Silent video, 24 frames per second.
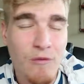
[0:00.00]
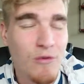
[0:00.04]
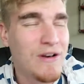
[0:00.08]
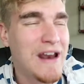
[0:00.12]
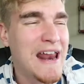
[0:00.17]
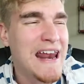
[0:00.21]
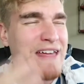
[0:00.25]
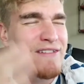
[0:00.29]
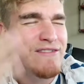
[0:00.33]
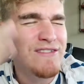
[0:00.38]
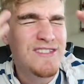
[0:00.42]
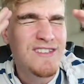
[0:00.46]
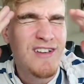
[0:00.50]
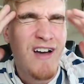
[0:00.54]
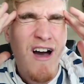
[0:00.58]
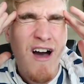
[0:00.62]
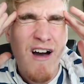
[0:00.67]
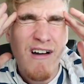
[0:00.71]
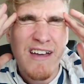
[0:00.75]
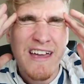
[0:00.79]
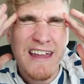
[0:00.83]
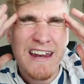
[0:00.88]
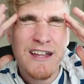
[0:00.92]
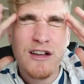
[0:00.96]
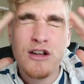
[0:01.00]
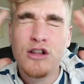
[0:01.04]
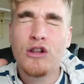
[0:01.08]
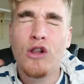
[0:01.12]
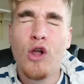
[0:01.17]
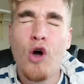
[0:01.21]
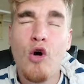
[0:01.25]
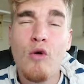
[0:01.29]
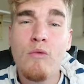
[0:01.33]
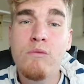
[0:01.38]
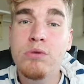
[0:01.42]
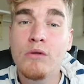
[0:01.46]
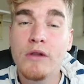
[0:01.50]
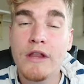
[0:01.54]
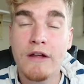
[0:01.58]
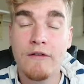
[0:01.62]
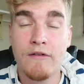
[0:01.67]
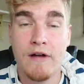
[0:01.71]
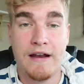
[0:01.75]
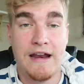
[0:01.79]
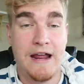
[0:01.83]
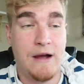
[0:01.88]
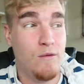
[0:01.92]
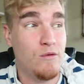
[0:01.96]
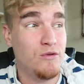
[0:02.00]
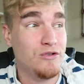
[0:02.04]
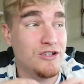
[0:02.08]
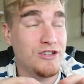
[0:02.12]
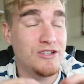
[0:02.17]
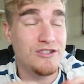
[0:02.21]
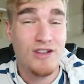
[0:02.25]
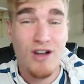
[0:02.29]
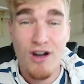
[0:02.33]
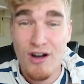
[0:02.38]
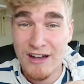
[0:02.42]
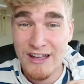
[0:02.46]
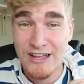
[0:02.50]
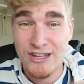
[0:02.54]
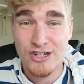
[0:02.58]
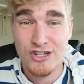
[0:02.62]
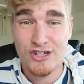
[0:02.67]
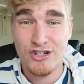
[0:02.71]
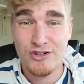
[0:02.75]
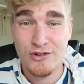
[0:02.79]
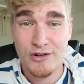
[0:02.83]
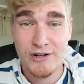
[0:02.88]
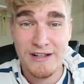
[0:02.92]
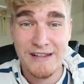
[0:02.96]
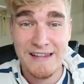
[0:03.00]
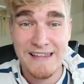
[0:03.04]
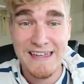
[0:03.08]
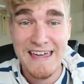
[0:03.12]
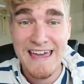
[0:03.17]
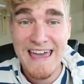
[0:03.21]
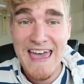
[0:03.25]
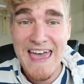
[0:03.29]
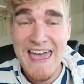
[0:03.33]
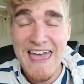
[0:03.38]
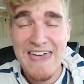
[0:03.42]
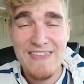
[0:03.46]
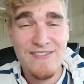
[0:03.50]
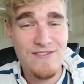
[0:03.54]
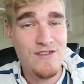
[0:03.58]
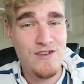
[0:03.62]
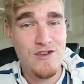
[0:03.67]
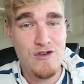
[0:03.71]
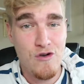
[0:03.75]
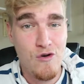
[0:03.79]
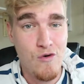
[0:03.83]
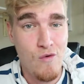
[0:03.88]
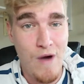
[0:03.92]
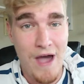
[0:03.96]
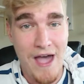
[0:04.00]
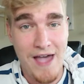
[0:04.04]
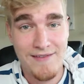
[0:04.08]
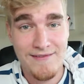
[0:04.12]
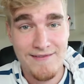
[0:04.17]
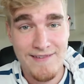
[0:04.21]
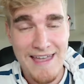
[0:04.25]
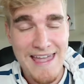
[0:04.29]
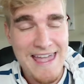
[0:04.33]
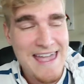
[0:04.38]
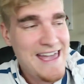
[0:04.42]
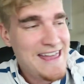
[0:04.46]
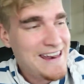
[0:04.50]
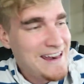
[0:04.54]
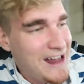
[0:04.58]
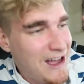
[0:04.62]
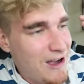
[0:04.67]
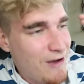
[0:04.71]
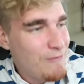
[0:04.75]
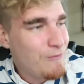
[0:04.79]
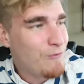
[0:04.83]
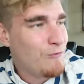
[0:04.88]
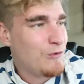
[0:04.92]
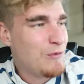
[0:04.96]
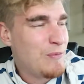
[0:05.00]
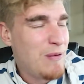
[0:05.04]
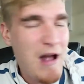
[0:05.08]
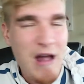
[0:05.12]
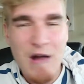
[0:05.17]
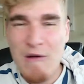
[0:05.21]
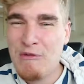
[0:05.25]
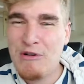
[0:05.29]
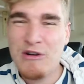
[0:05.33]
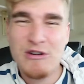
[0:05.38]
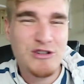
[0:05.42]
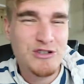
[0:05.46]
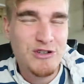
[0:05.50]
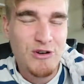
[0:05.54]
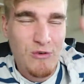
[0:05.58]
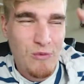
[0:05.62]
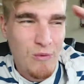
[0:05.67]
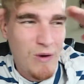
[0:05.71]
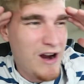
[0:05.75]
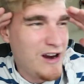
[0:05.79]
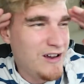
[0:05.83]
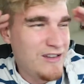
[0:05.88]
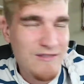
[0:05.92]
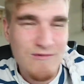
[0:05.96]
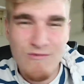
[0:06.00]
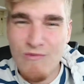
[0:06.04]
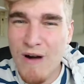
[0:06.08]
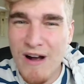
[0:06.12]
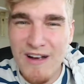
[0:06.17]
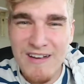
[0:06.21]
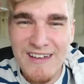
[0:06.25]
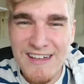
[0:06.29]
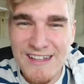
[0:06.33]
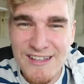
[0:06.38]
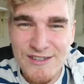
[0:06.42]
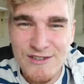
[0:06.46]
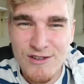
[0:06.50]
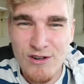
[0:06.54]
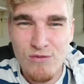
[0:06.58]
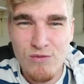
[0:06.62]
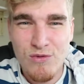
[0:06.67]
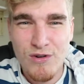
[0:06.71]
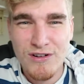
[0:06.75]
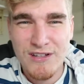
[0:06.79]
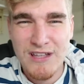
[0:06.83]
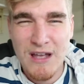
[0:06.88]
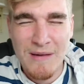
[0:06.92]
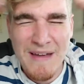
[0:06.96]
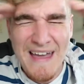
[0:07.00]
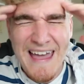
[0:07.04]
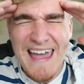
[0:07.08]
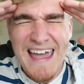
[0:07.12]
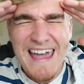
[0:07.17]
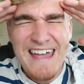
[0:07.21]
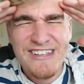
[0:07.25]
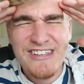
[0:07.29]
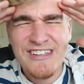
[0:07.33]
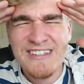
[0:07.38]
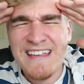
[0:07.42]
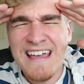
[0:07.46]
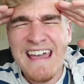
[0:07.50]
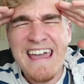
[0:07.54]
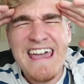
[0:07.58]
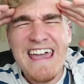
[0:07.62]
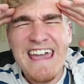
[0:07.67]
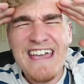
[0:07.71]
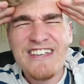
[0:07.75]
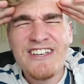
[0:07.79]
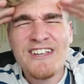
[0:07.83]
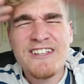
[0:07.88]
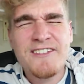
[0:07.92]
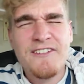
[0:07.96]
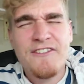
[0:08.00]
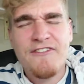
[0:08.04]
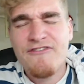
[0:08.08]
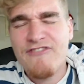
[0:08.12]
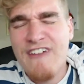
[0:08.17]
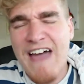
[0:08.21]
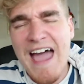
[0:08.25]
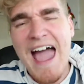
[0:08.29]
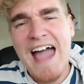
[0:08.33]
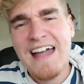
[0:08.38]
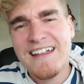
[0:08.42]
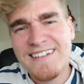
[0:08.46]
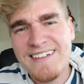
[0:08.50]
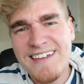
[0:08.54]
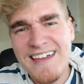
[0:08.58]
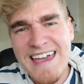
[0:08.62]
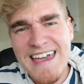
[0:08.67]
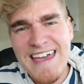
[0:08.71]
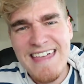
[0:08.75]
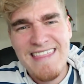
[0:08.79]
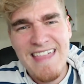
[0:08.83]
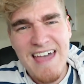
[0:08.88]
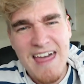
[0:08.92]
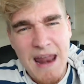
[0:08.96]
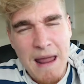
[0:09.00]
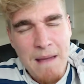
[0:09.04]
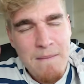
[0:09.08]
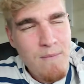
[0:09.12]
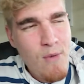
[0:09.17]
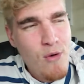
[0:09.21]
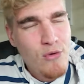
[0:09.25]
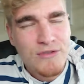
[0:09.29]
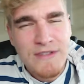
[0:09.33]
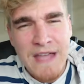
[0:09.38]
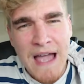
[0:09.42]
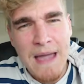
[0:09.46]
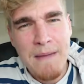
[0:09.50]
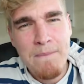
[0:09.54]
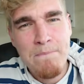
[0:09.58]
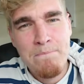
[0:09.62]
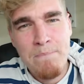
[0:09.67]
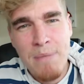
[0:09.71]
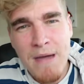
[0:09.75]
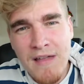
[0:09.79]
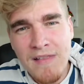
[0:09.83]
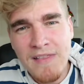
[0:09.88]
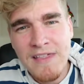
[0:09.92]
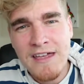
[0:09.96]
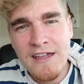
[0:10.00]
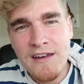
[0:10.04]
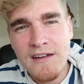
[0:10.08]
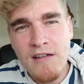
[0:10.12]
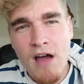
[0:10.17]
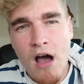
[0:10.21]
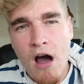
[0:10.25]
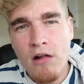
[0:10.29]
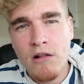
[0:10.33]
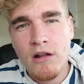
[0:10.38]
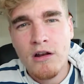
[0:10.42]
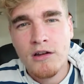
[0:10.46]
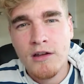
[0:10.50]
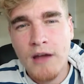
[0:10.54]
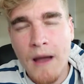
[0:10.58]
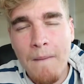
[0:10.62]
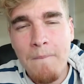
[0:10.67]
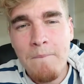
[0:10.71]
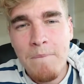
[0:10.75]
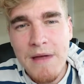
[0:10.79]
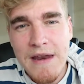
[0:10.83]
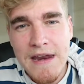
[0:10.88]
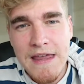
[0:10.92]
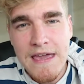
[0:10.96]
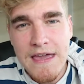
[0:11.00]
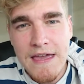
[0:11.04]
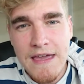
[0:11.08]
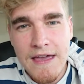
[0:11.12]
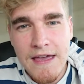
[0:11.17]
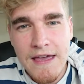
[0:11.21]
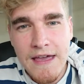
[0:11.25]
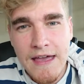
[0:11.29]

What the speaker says: We're not even talking globally right now. We're just talking strictly in the US. Now, we're probably wondering, so why are you getting so worked up? It's just the fact that a multi-billion dollar company,